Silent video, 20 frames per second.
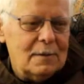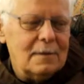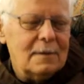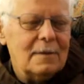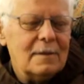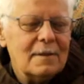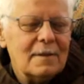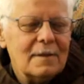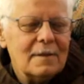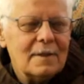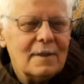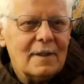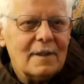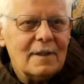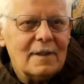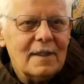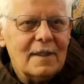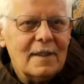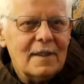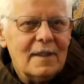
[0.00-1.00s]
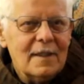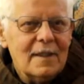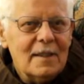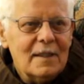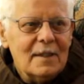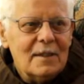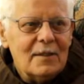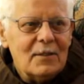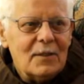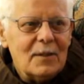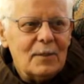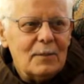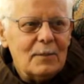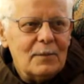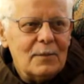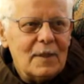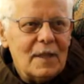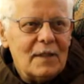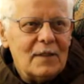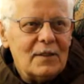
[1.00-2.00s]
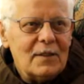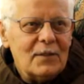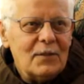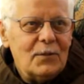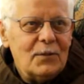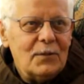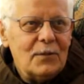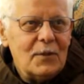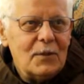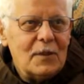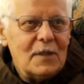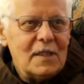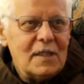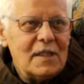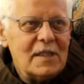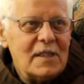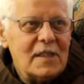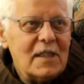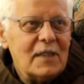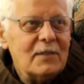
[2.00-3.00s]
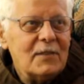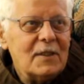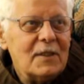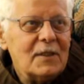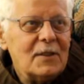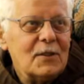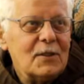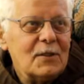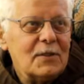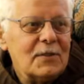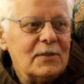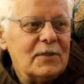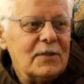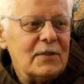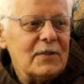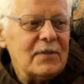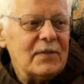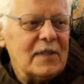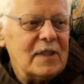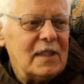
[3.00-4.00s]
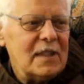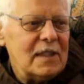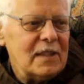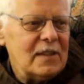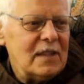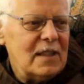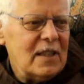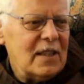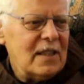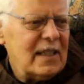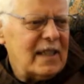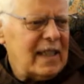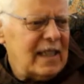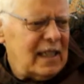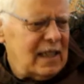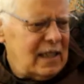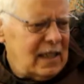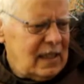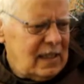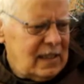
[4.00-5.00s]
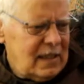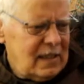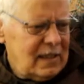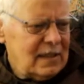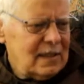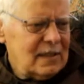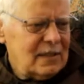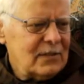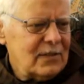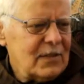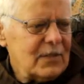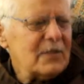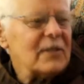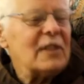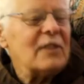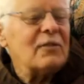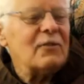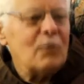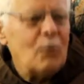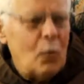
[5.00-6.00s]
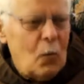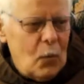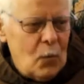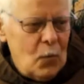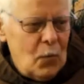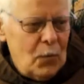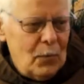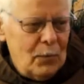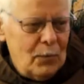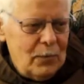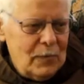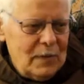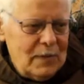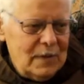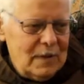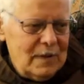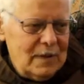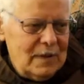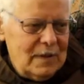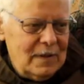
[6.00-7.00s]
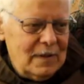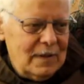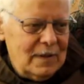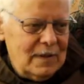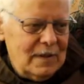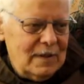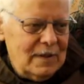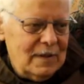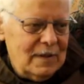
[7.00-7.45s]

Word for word: Oh, the, from that 47 to 53, I think, 54. Okay.